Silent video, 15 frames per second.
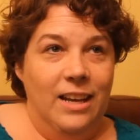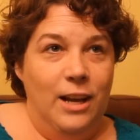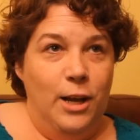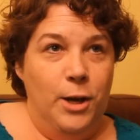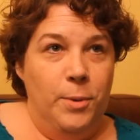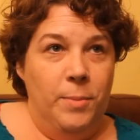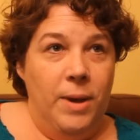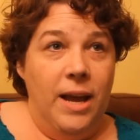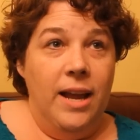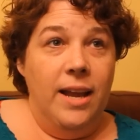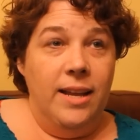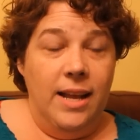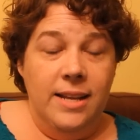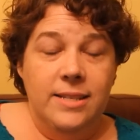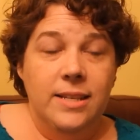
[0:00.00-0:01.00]

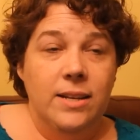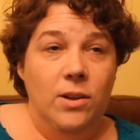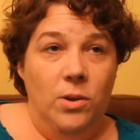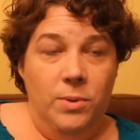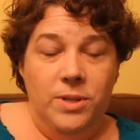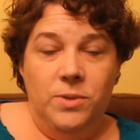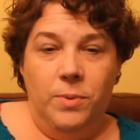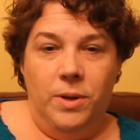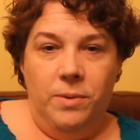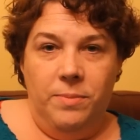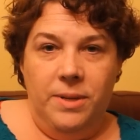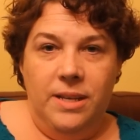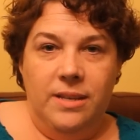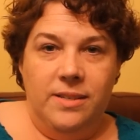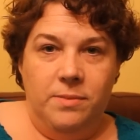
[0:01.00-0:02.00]
I did always want to
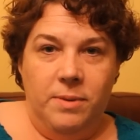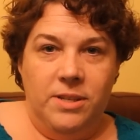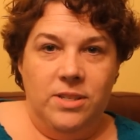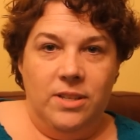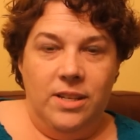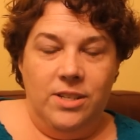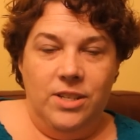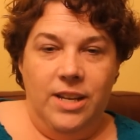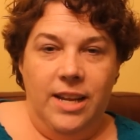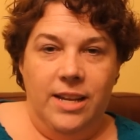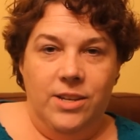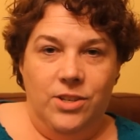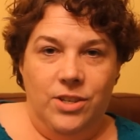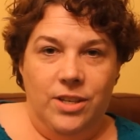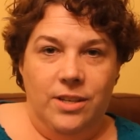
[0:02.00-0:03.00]
be a special
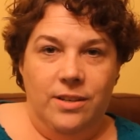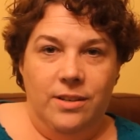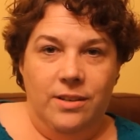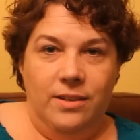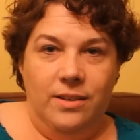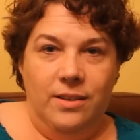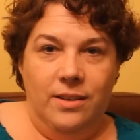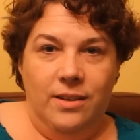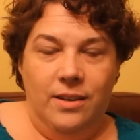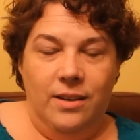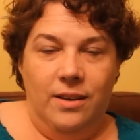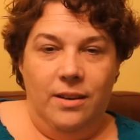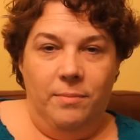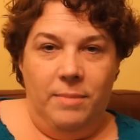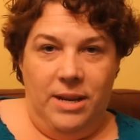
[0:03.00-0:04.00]
education
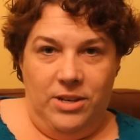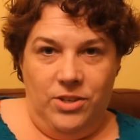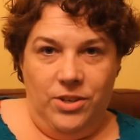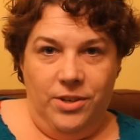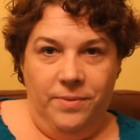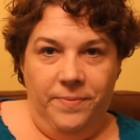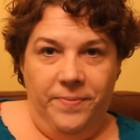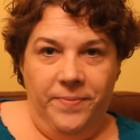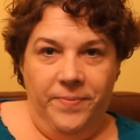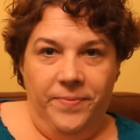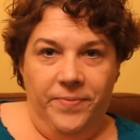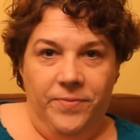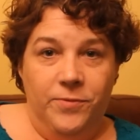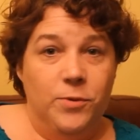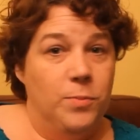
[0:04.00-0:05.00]
major
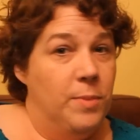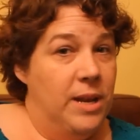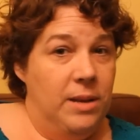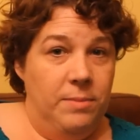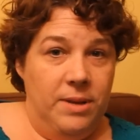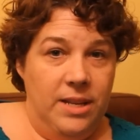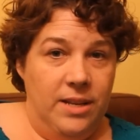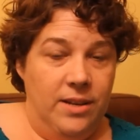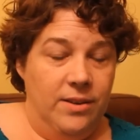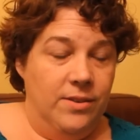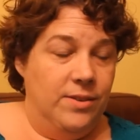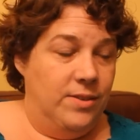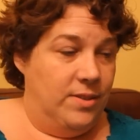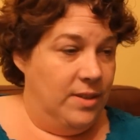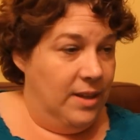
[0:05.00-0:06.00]
for many, many
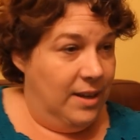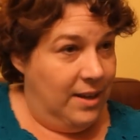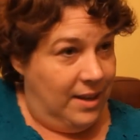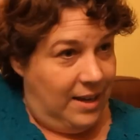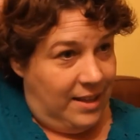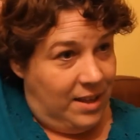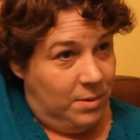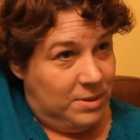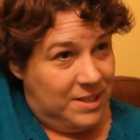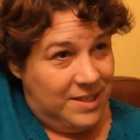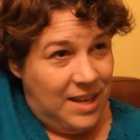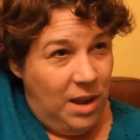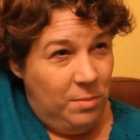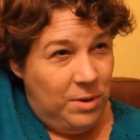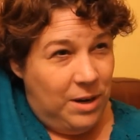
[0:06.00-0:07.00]
years. And there was a
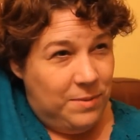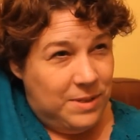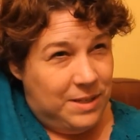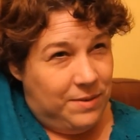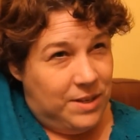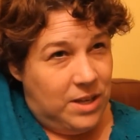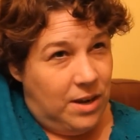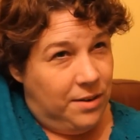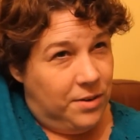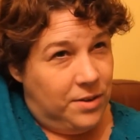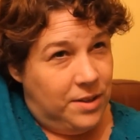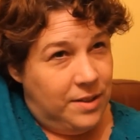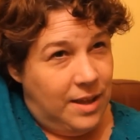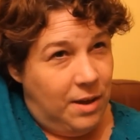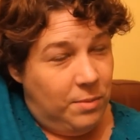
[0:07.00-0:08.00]
time when I was even younger
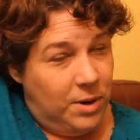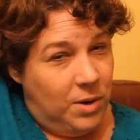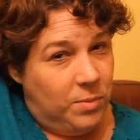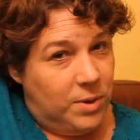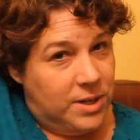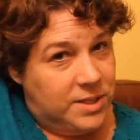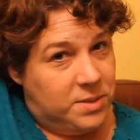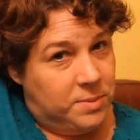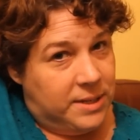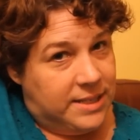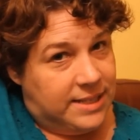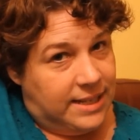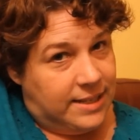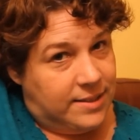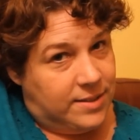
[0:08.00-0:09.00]
than that when I wanted to be a
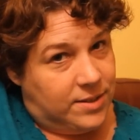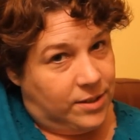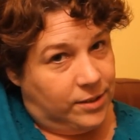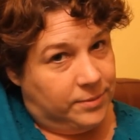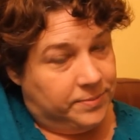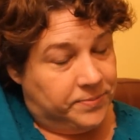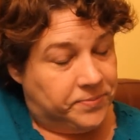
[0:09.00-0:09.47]
dancer.